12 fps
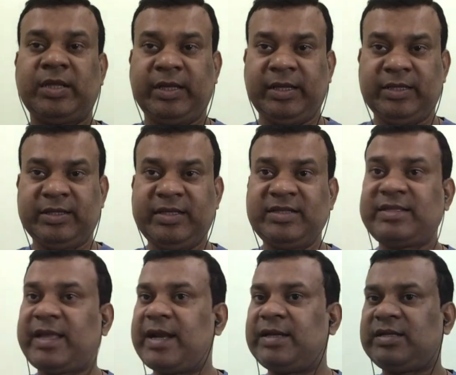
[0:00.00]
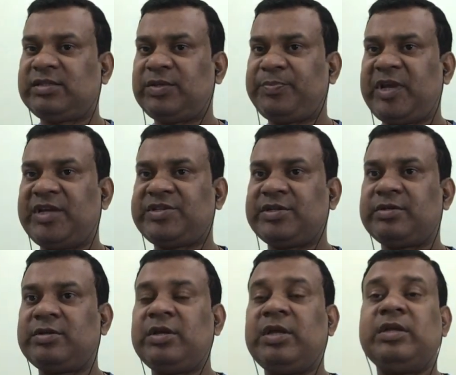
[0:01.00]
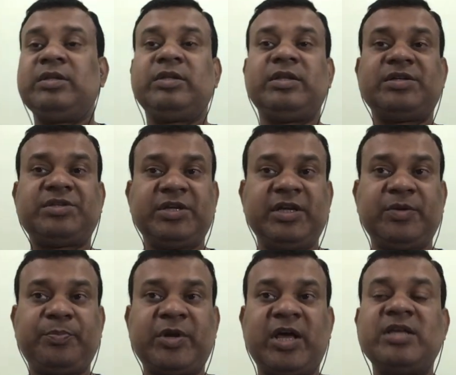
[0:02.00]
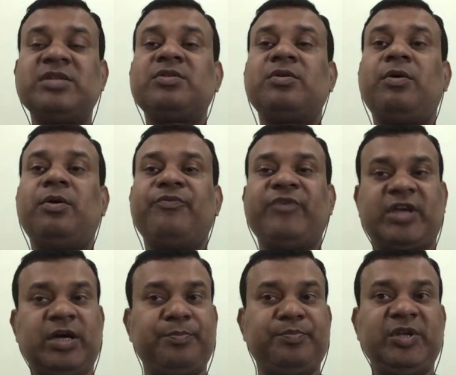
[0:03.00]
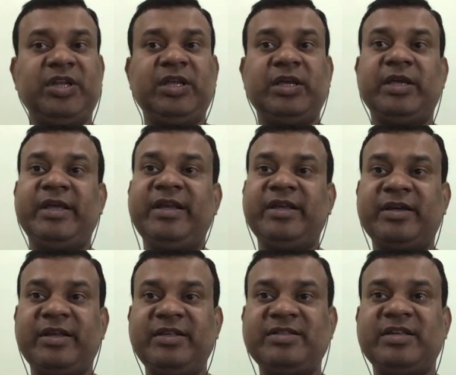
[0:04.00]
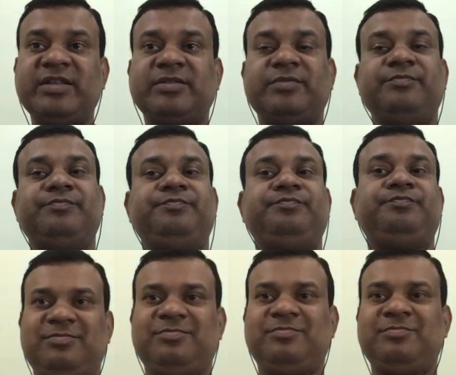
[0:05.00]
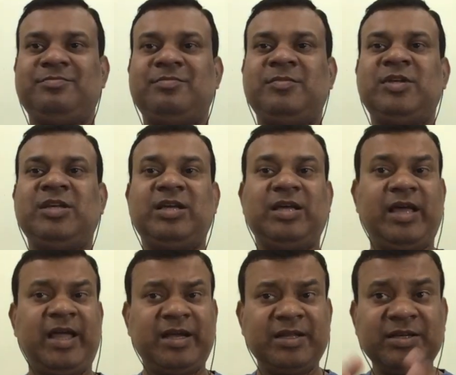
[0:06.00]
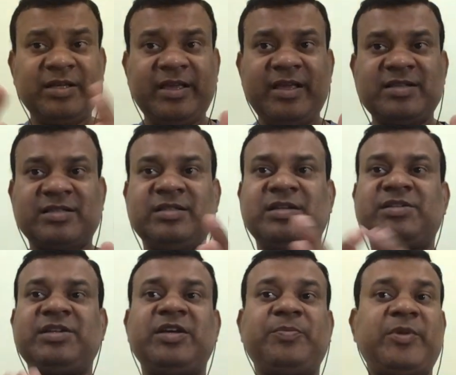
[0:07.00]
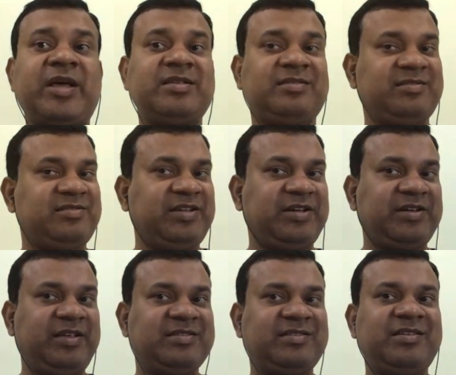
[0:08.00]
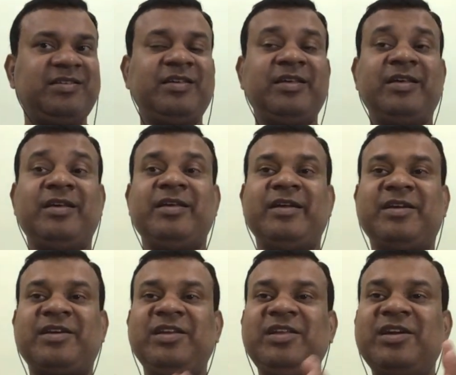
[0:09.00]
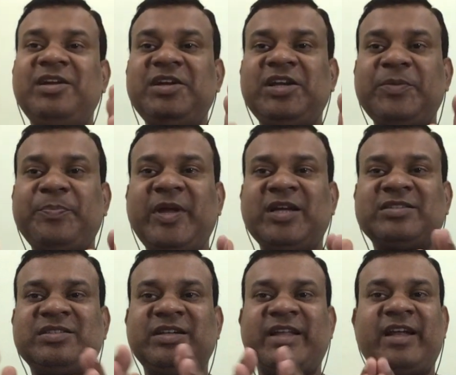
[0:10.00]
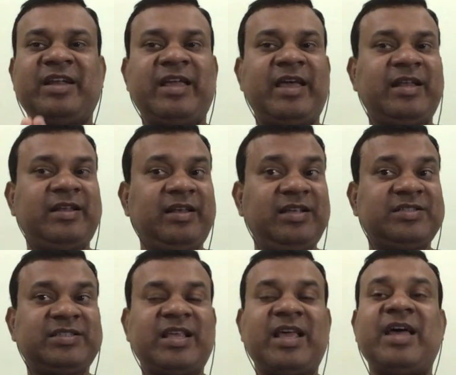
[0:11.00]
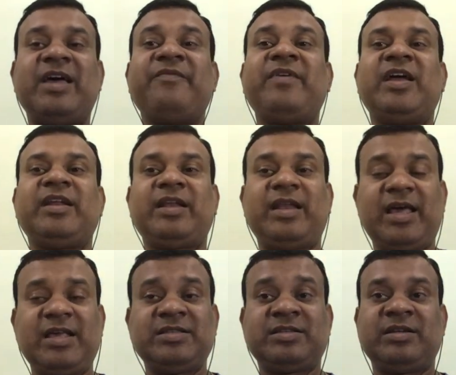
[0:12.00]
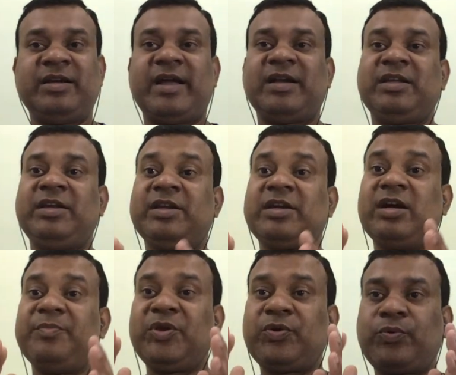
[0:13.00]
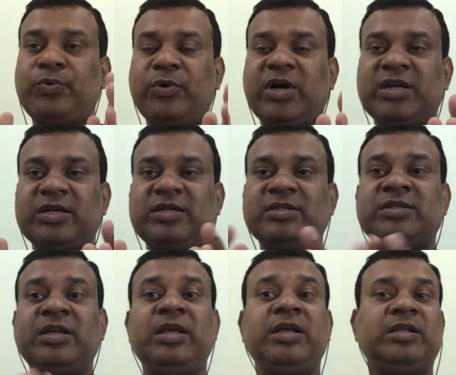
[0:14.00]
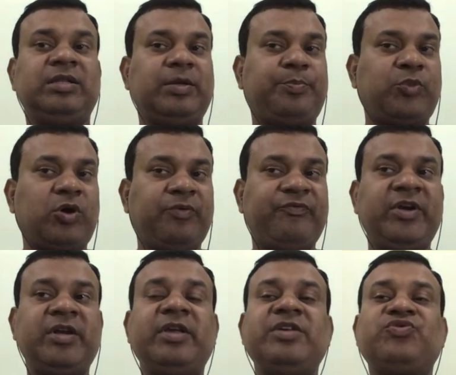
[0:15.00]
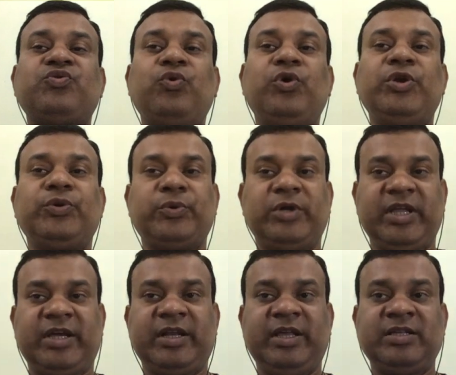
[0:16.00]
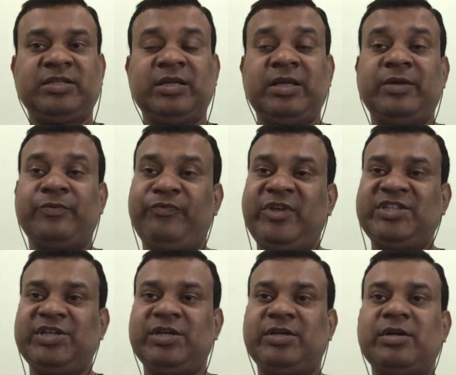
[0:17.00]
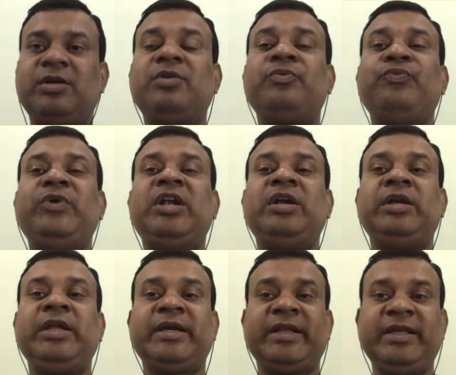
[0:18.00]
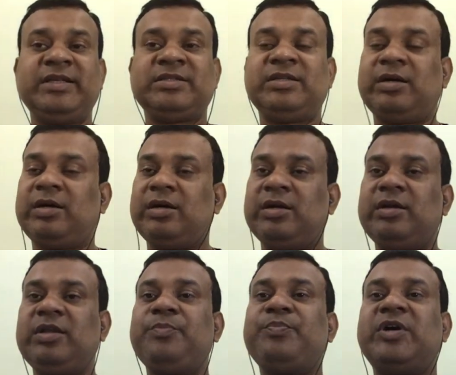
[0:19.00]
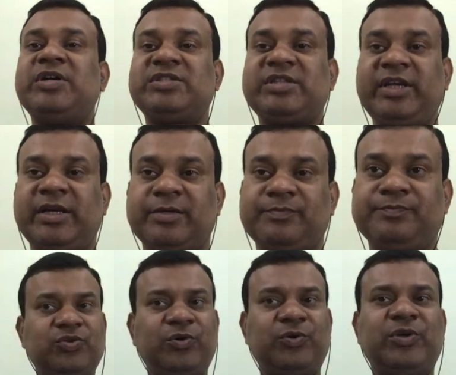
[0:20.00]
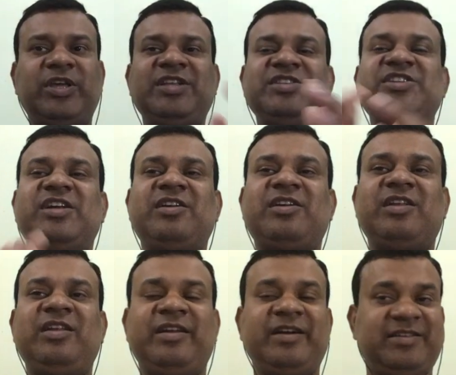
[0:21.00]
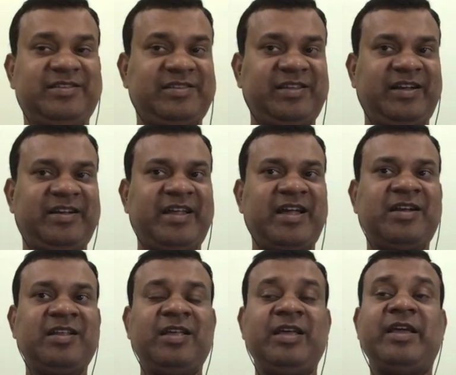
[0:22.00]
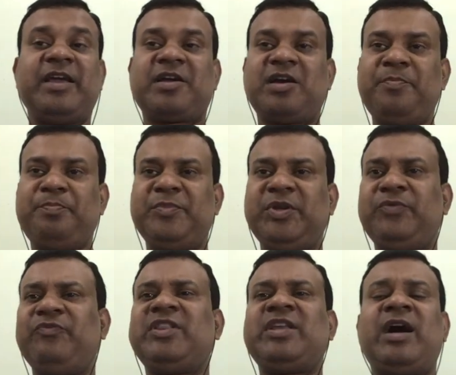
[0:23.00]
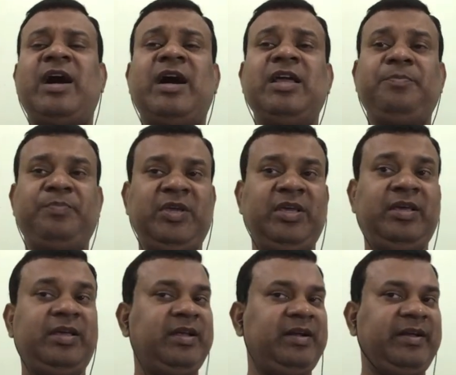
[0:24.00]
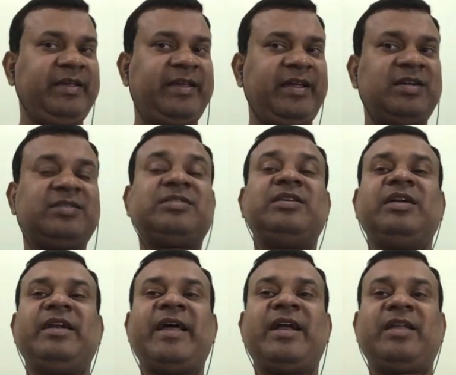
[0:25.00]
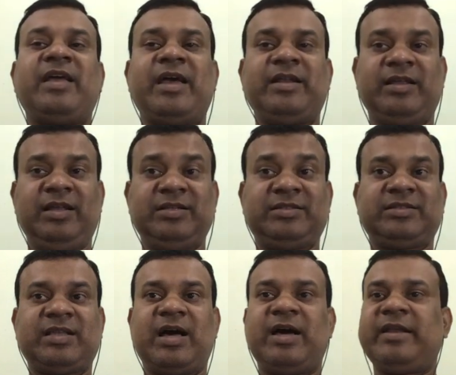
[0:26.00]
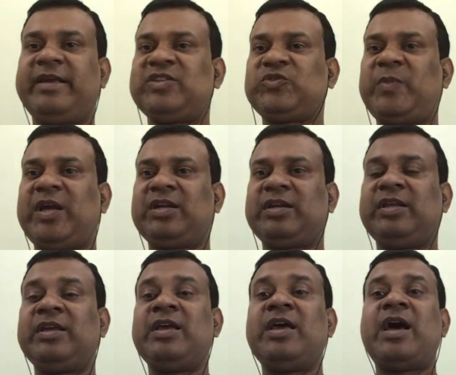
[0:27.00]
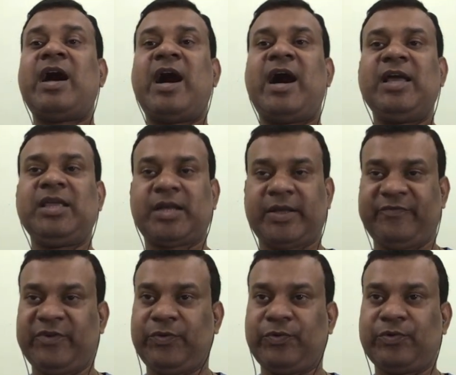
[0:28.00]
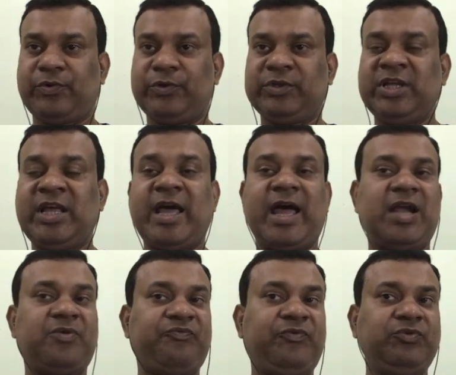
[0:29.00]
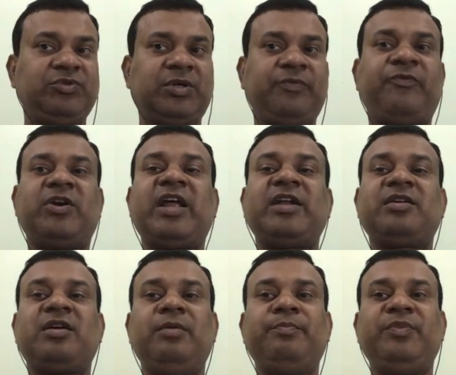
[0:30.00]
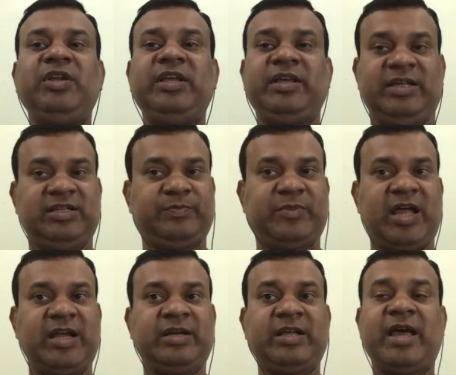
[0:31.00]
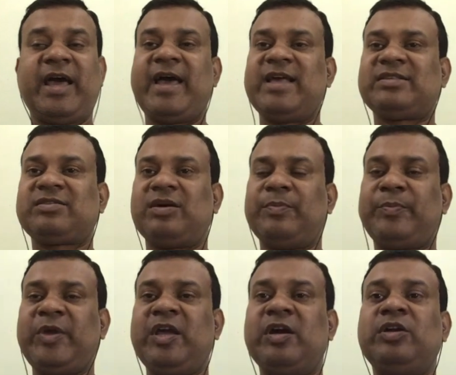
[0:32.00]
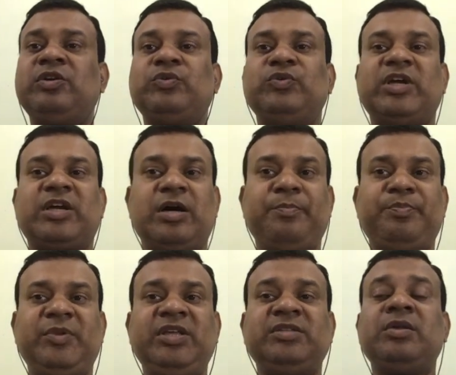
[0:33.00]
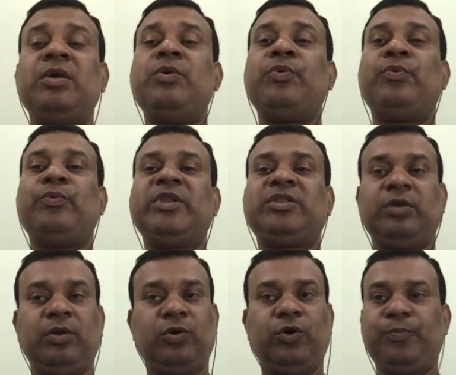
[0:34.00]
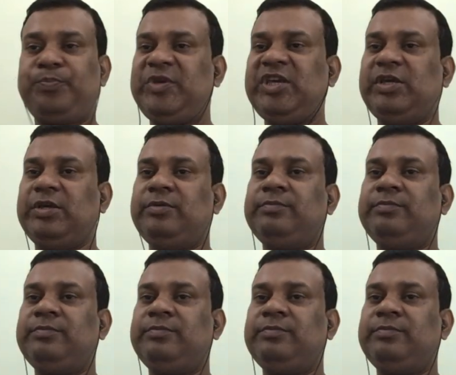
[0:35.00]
In this anticipation, the share price of a company increases. And in case the share price is decreasing, it clearly depicts that analysts have analyzed that in coming quarters, the profit is going to decrease, which in turn will decrease the earning per share. So, in general, it is said that a company with high PE indicates that analysts are expecting high revenue growth and future for that company is bright as compared to the companies with low PE.